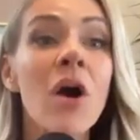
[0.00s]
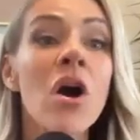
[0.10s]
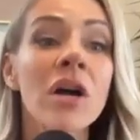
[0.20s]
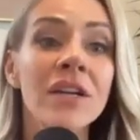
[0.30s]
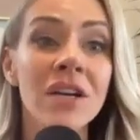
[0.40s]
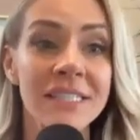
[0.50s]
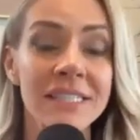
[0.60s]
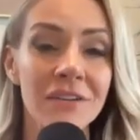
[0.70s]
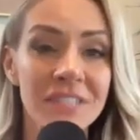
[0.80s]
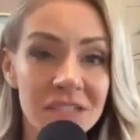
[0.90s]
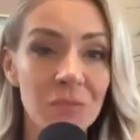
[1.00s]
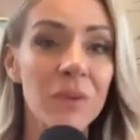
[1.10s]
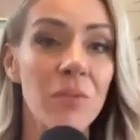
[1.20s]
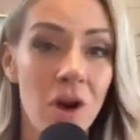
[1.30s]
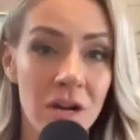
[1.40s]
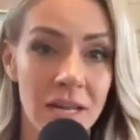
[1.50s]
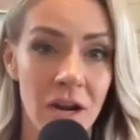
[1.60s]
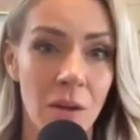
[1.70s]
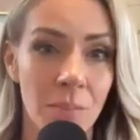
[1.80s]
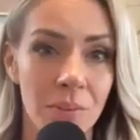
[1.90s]
on gut stuff, since we brought it
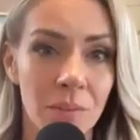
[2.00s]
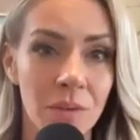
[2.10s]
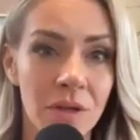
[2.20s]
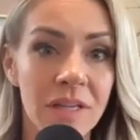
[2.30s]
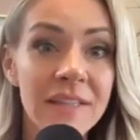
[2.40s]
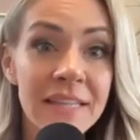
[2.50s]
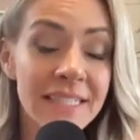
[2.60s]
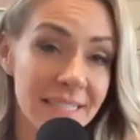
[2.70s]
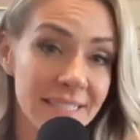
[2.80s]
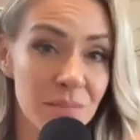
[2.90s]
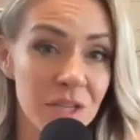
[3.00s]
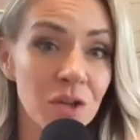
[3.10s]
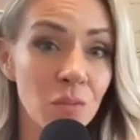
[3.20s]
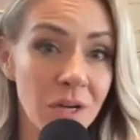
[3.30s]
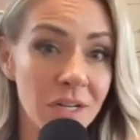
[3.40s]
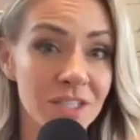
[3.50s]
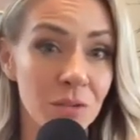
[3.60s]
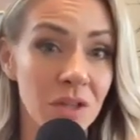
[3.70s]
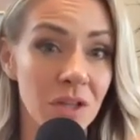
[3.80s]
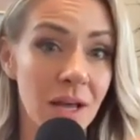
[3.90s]
up, okay. uh-huh. is this something you run into
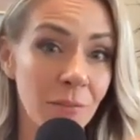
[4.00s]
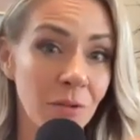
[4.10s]
a lot